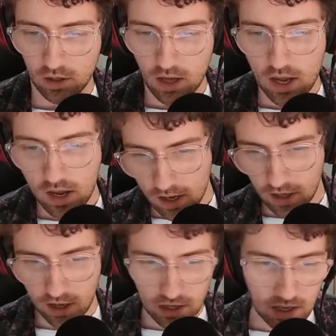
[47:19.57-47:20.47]

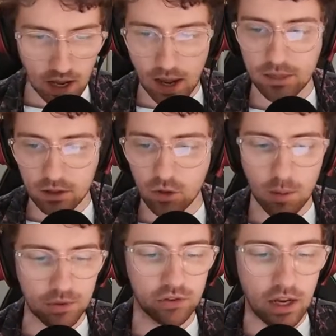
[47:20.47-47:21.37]
There are
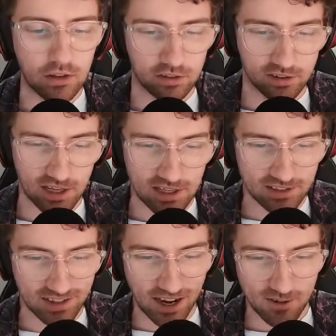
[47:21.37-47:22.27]
mistakes in his
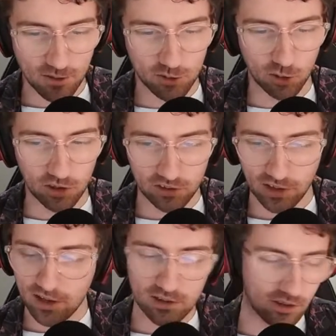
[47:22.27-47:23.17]
game, of course,
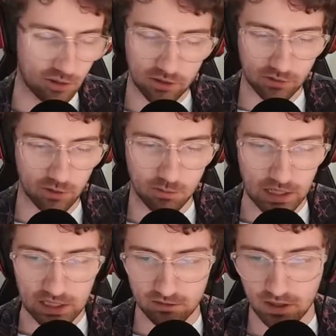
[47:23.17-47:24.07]
as there is for
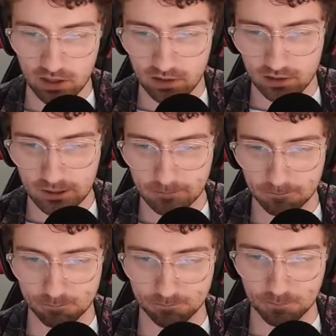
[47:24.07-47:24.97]
many defenders.
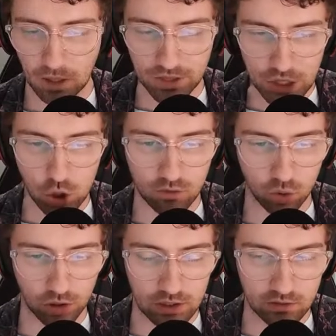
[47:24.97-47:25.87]
I think
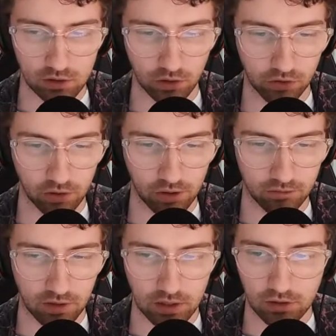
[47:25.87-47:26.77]
overall he's still a solid
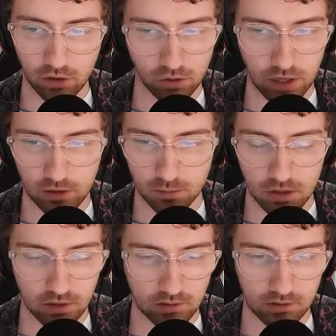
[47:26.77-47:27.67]
defender. He's got great
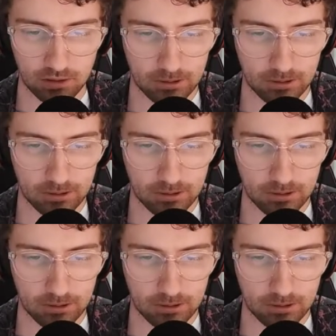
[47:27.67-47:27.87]
experience.